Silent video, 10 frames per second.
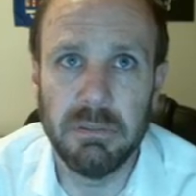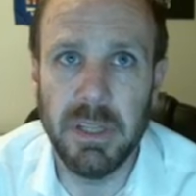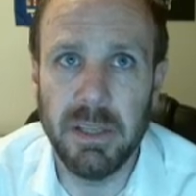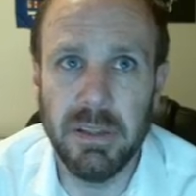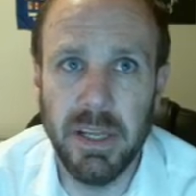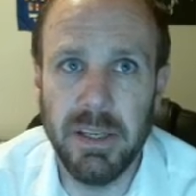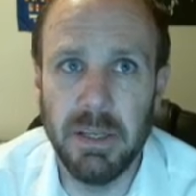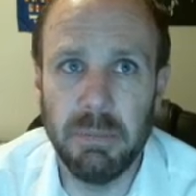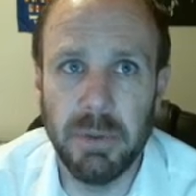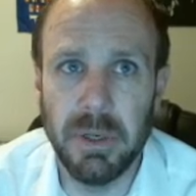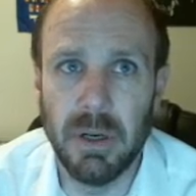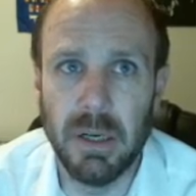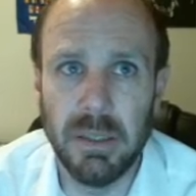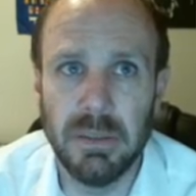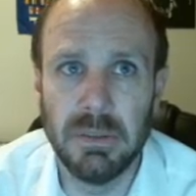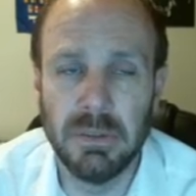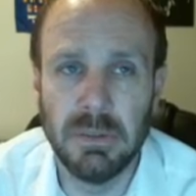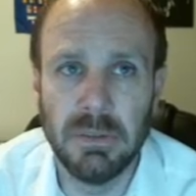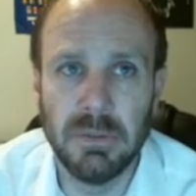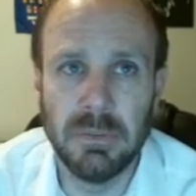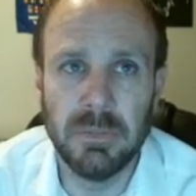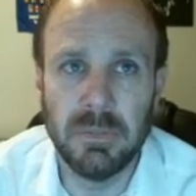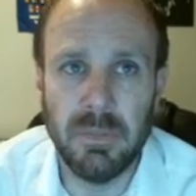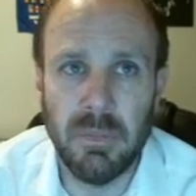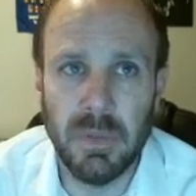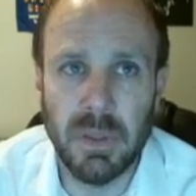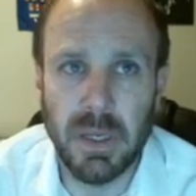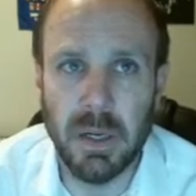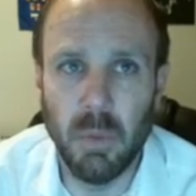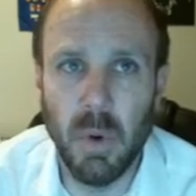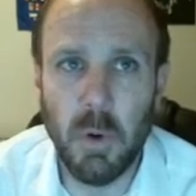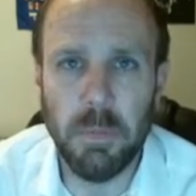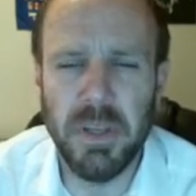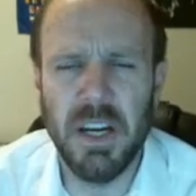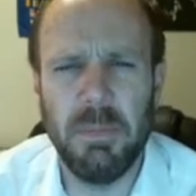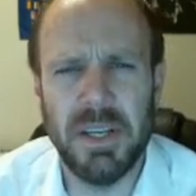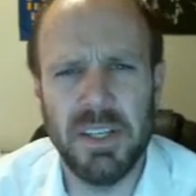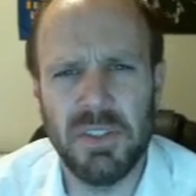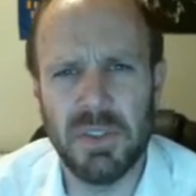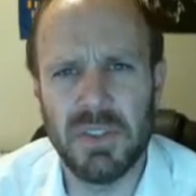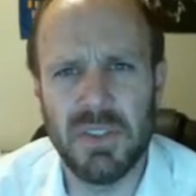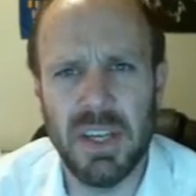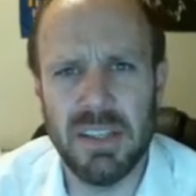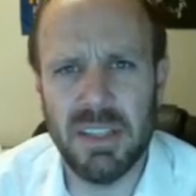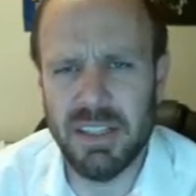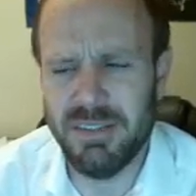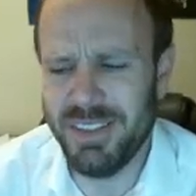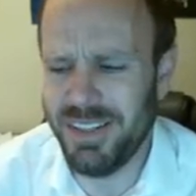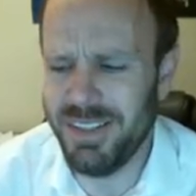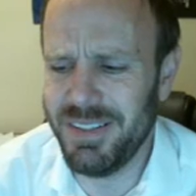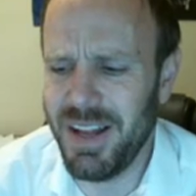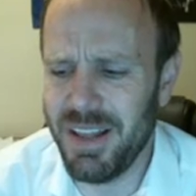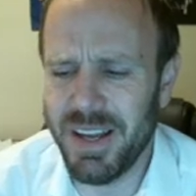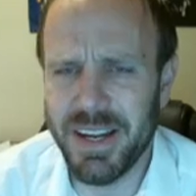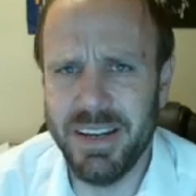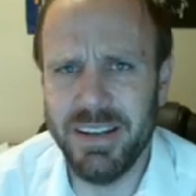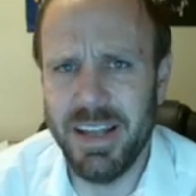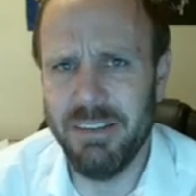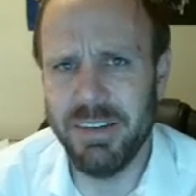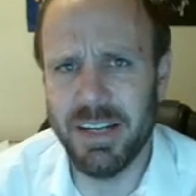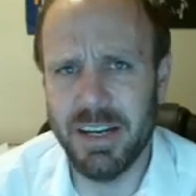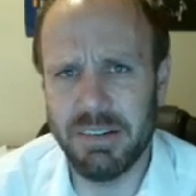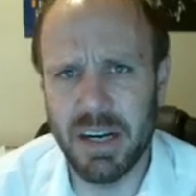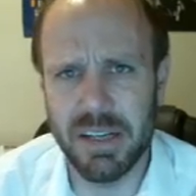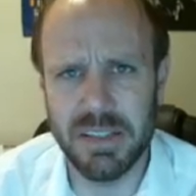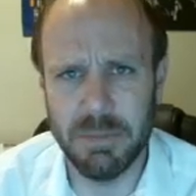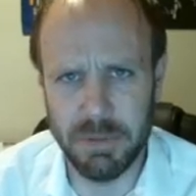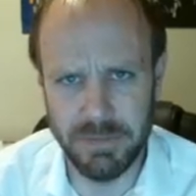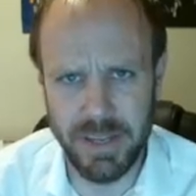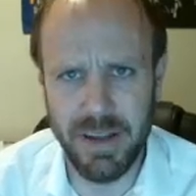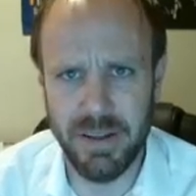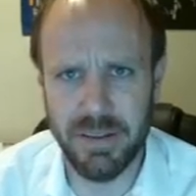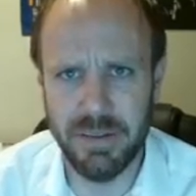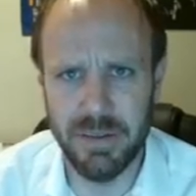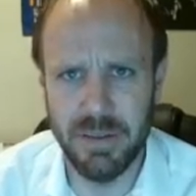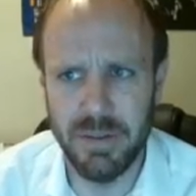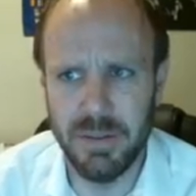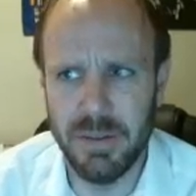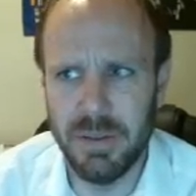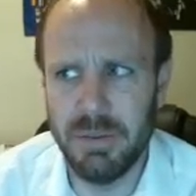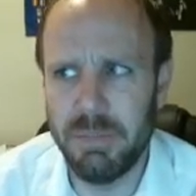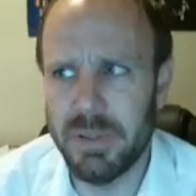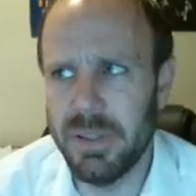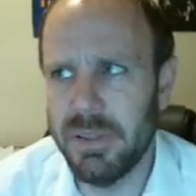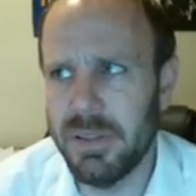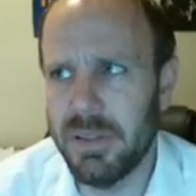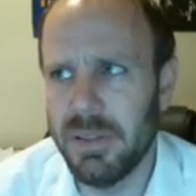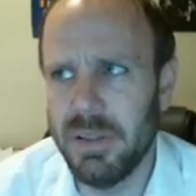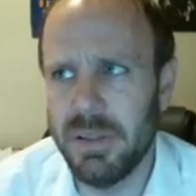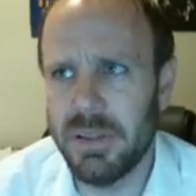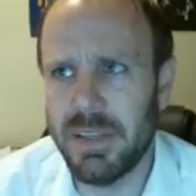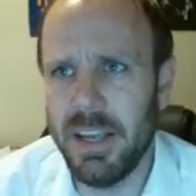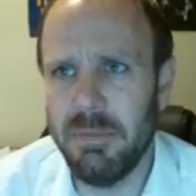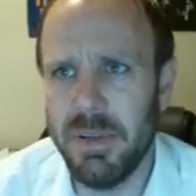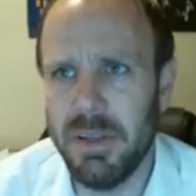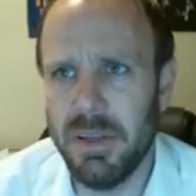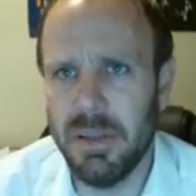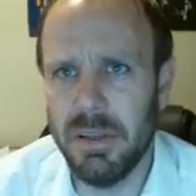that hit pretty hard. Kind of woke me up, I guess you could say. It's like, because it's not like I didn't have any kind of concept of death, but this gave me